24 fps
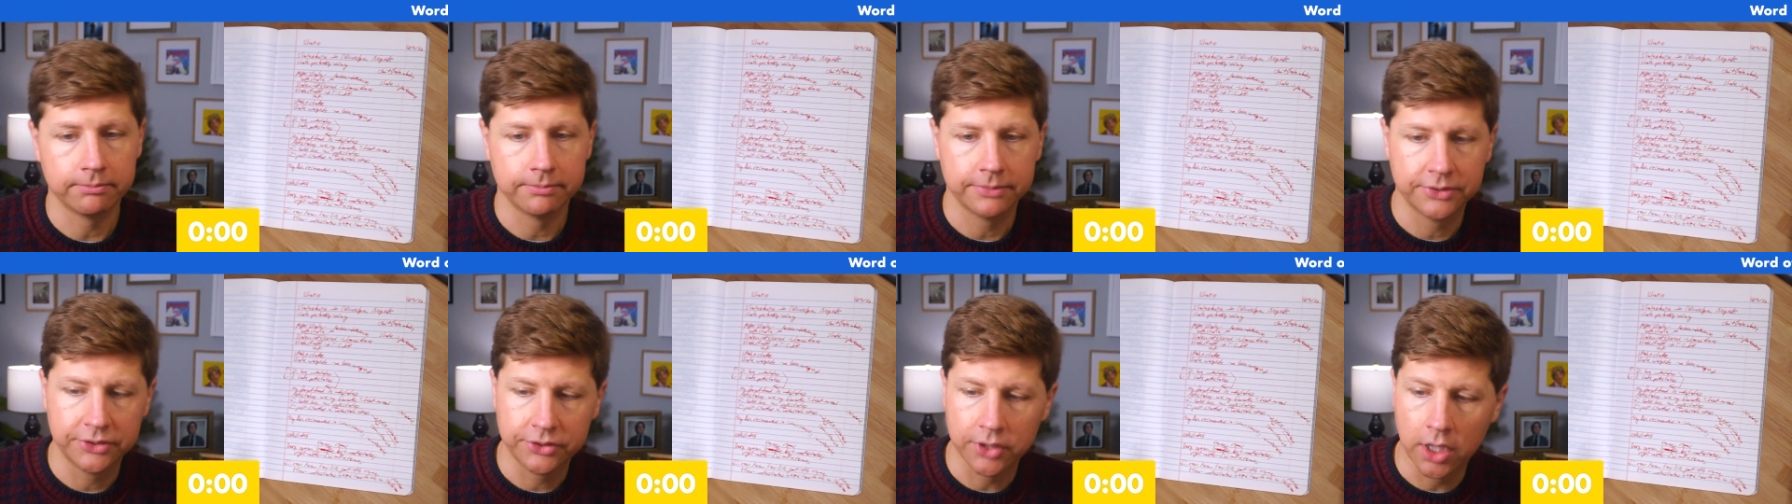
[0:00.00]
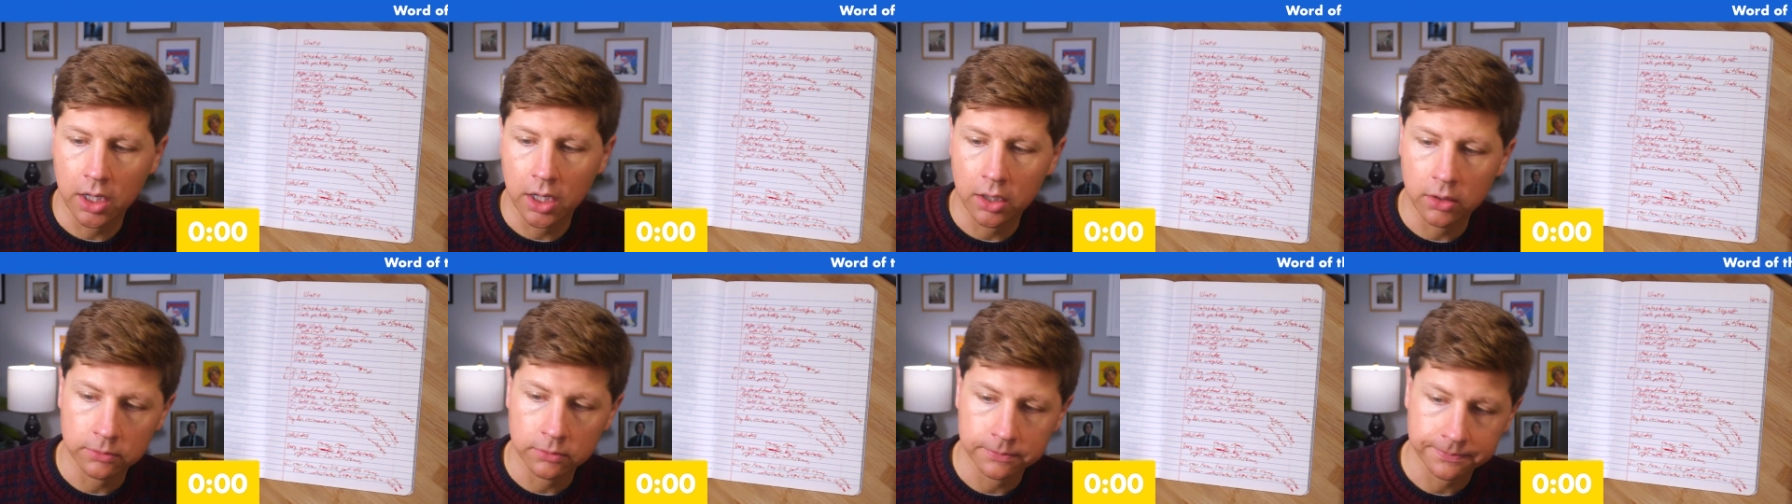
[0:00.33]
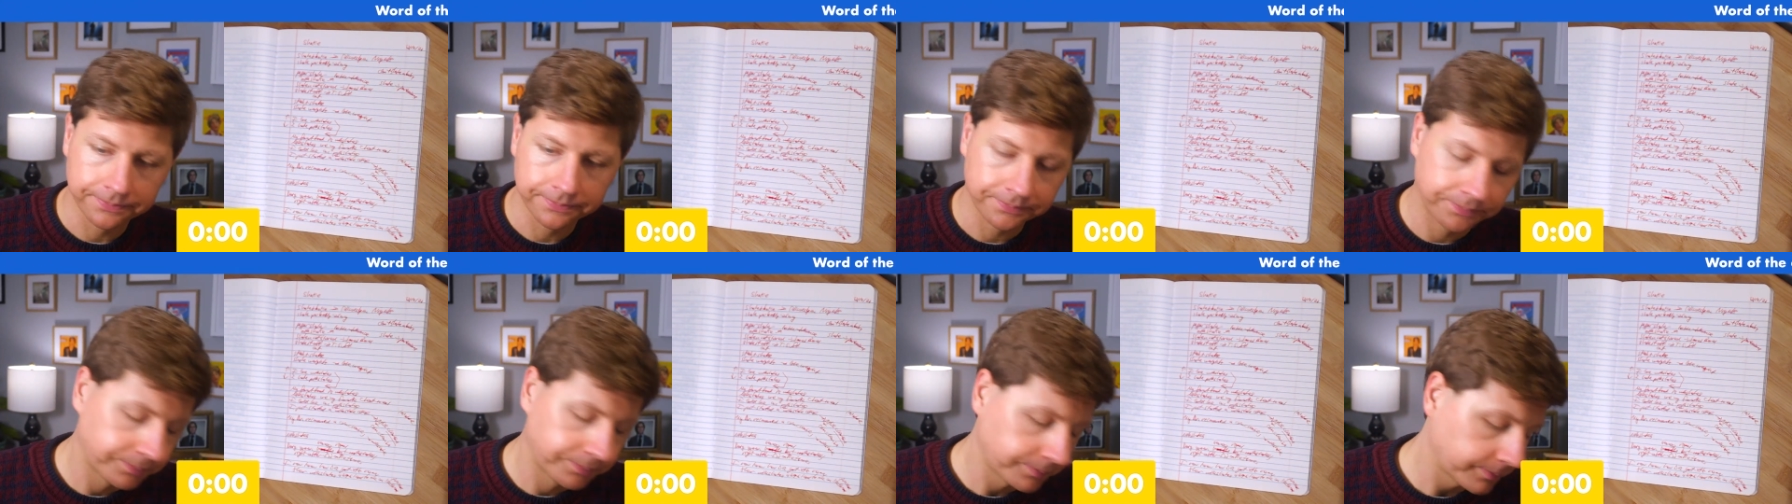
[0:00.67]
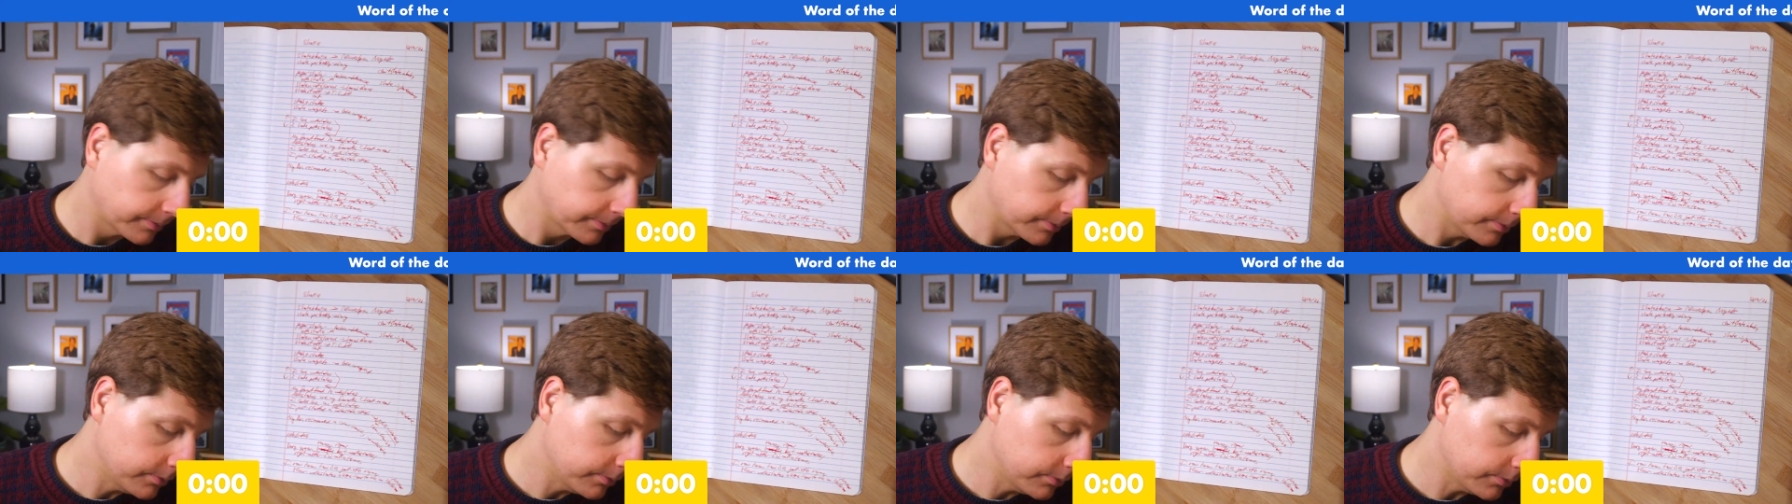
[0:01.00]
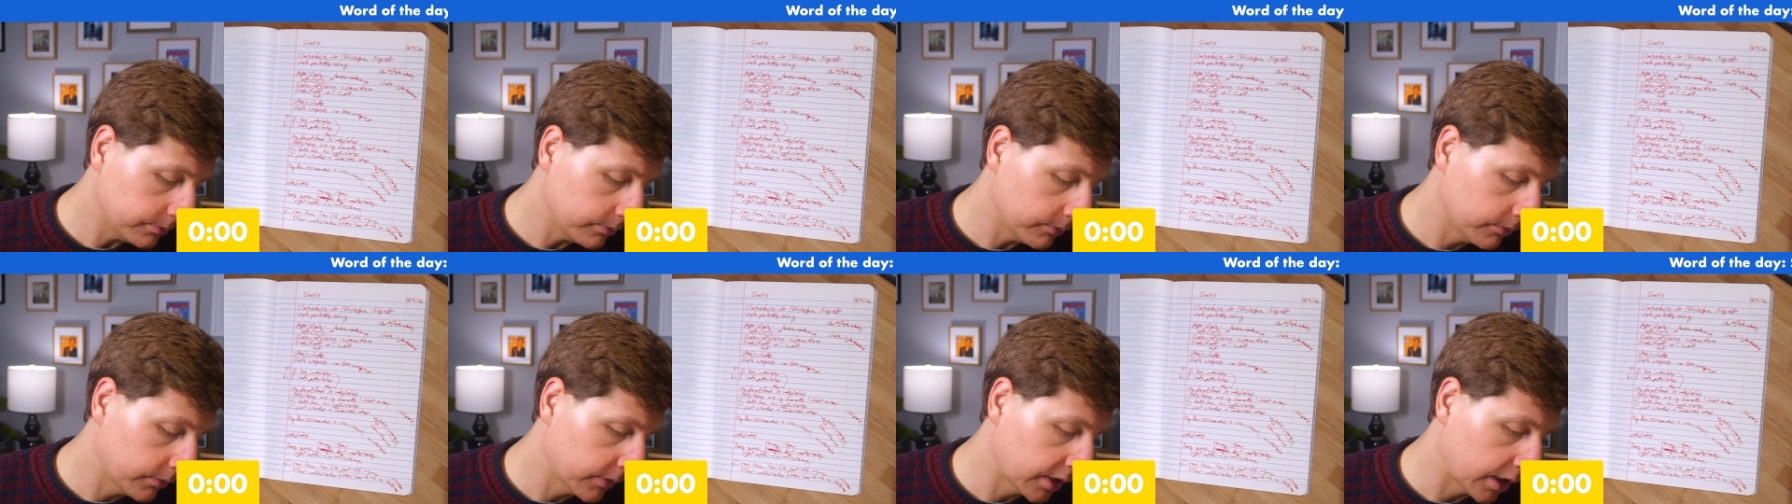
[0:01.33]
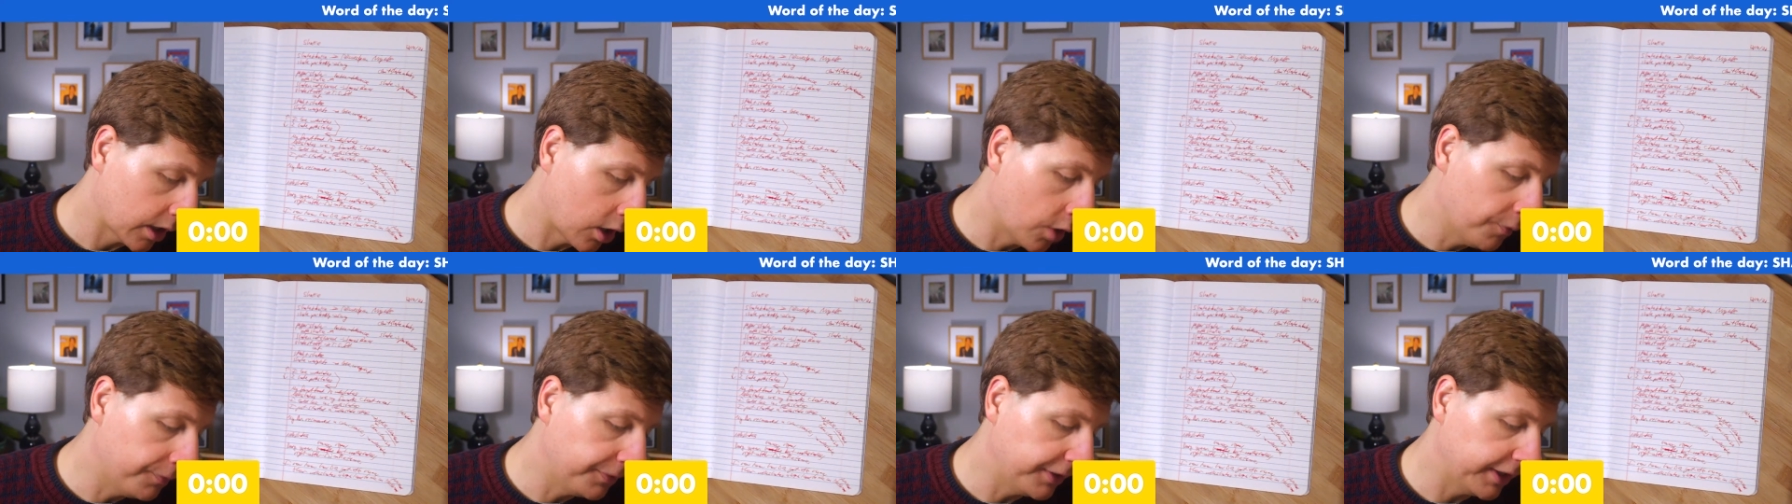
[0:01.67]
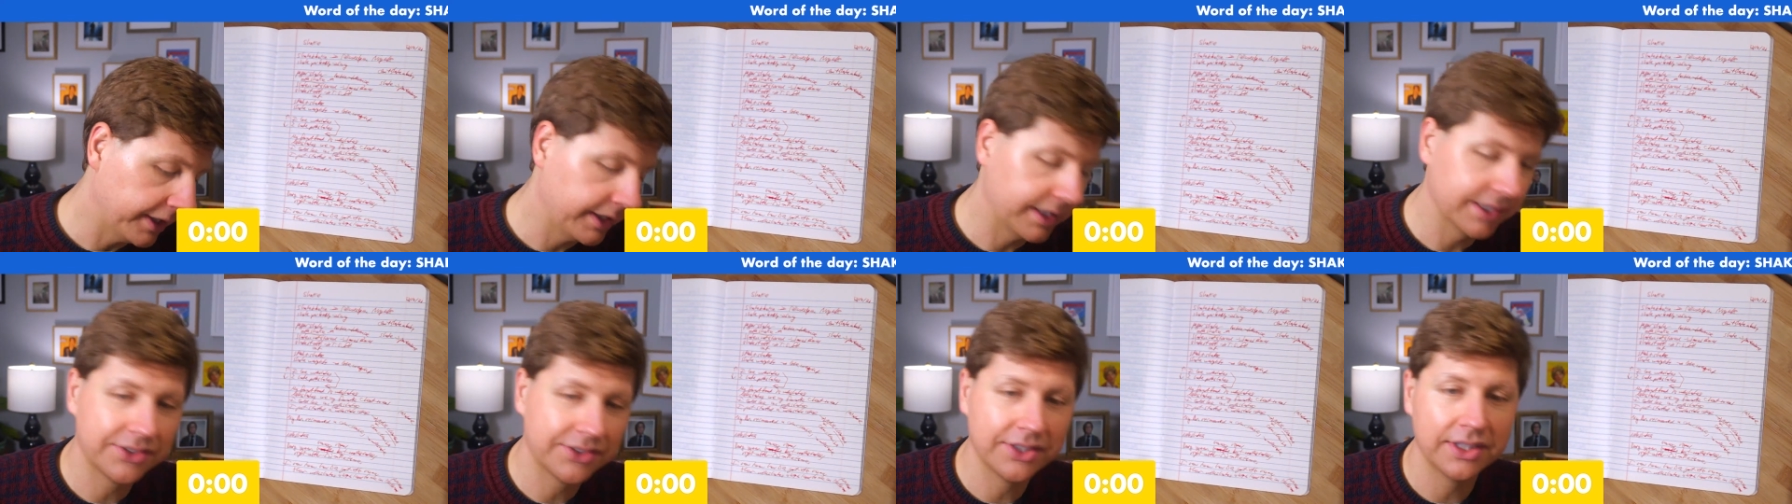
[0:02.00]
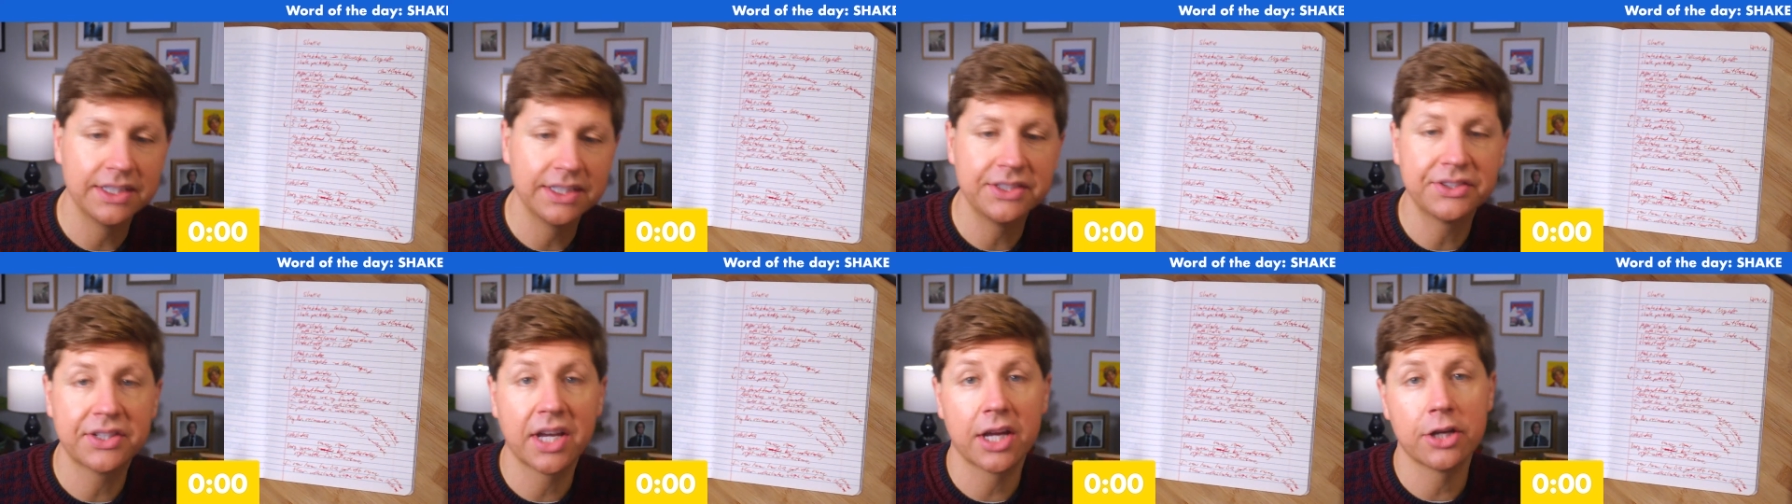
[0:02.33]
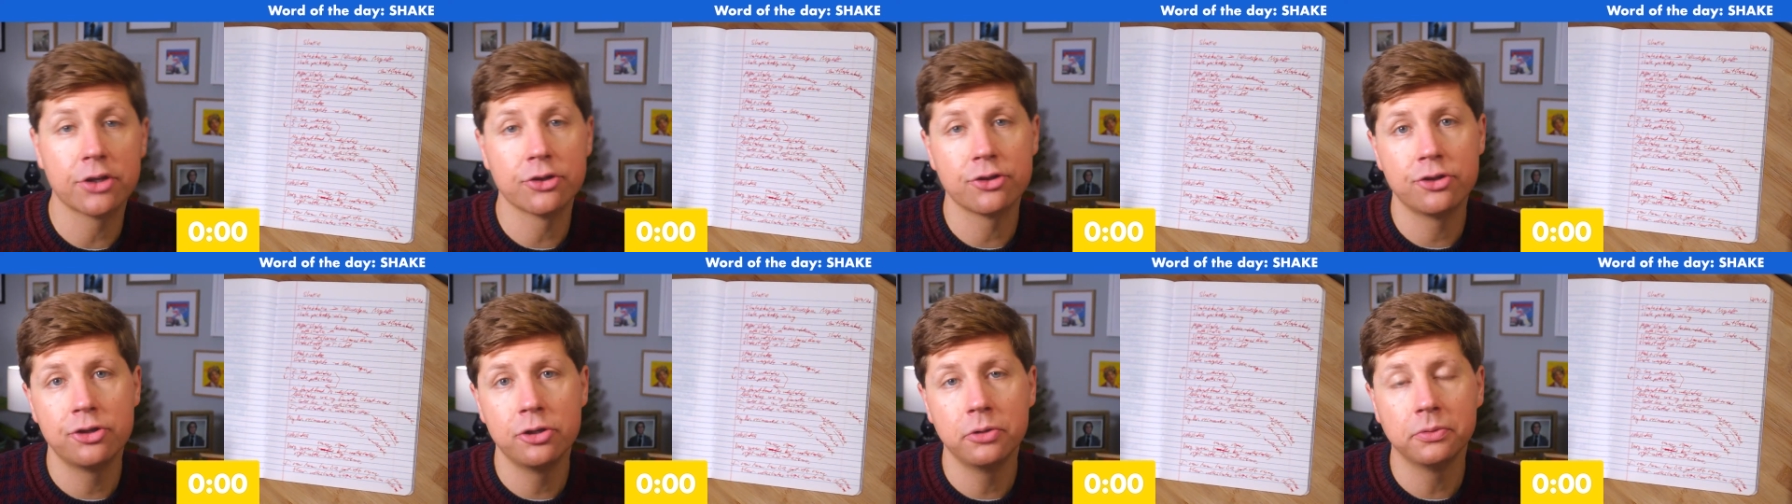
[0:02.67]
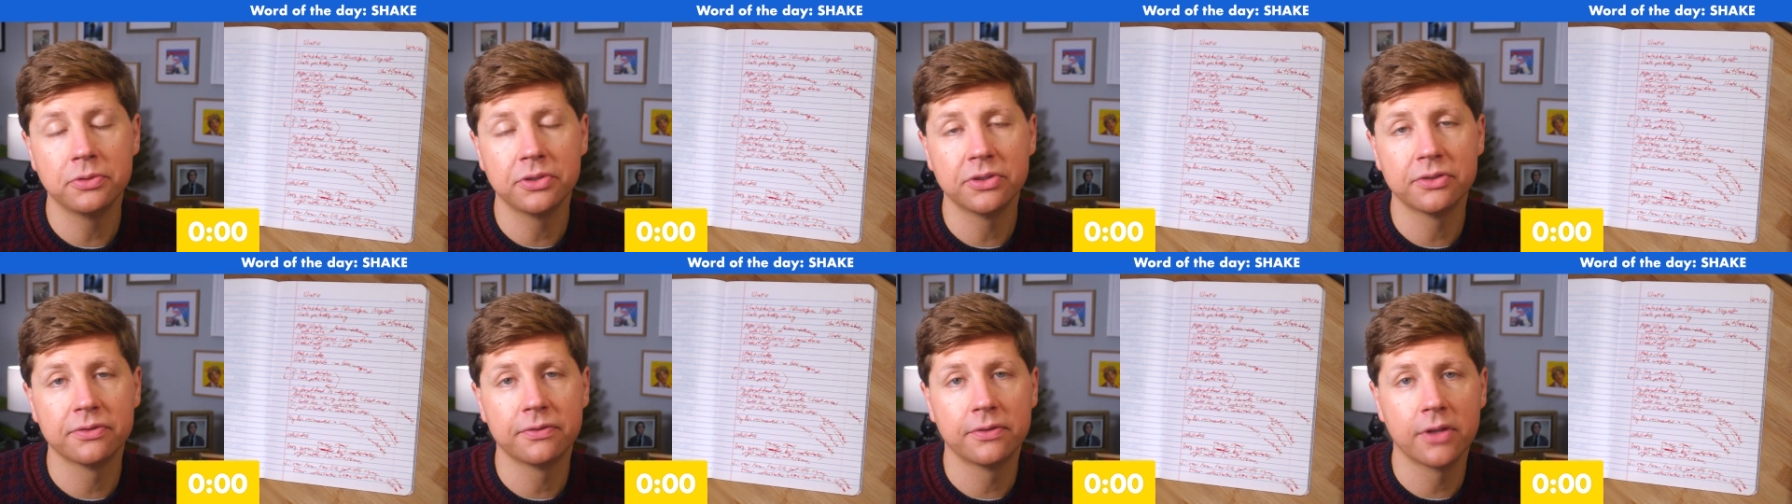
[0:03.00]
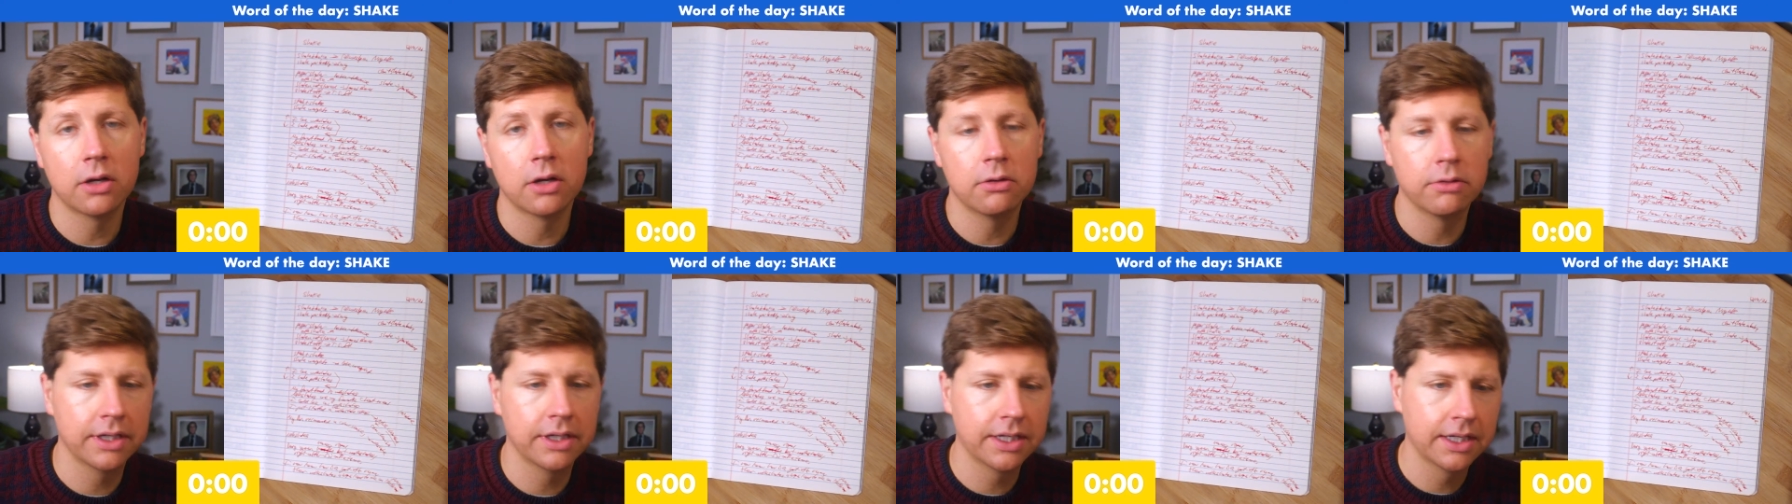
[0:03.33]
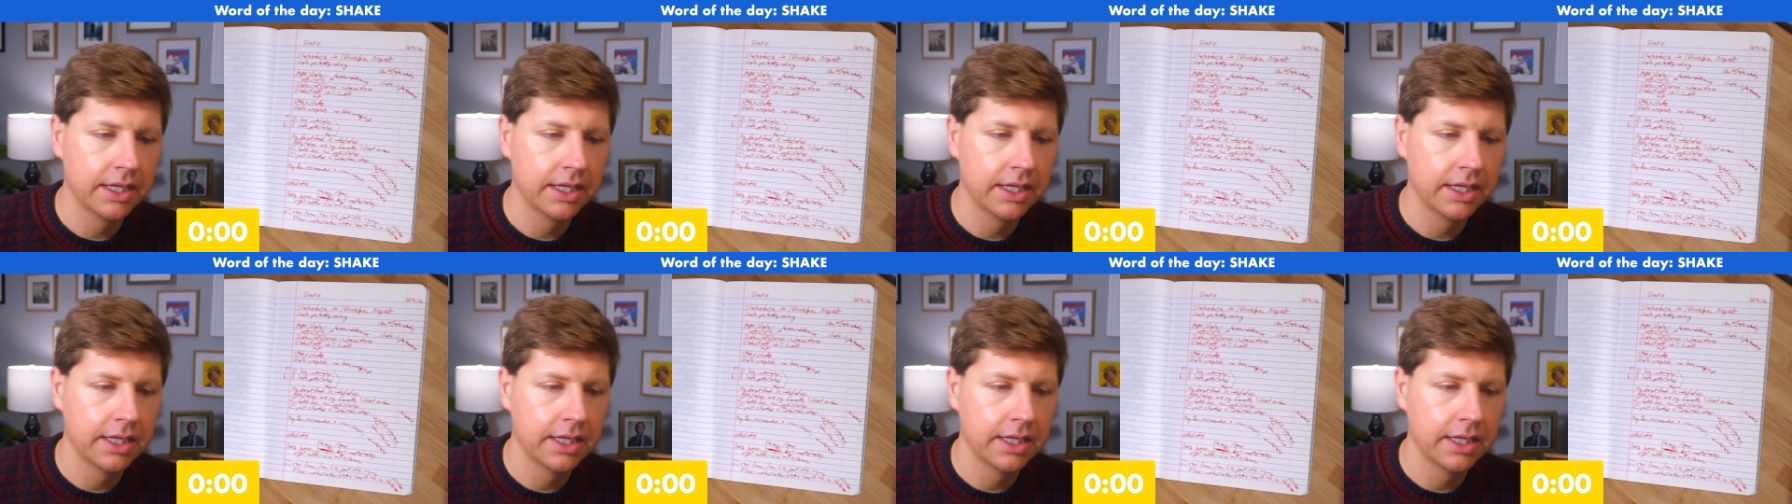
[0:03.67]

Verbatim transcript: So hopefully this at least got your juices flowing,